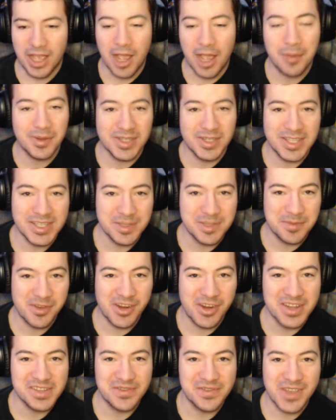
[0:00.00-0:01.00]
going to say something
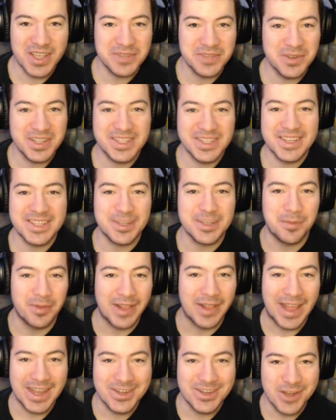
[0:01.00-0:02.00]
crazy. If you guys want to see
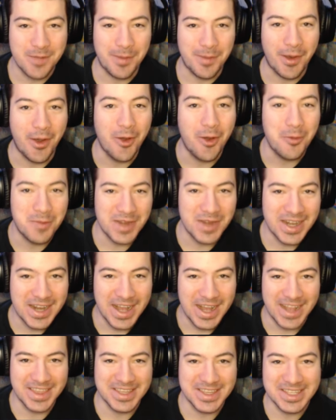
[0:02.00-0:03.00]
supply drop opening
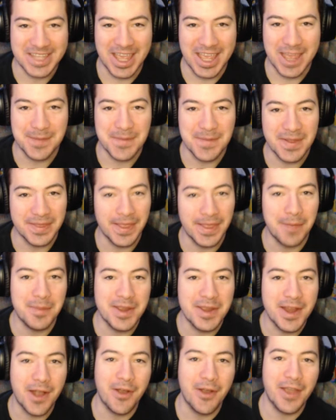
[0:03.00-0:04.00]
on this game, let me
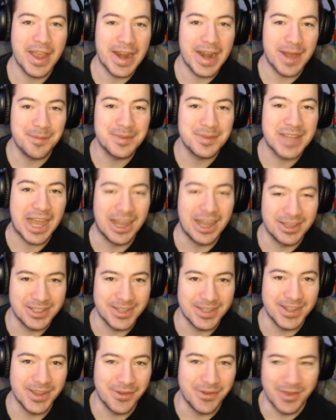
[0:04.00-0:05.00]
know, and I'm down to do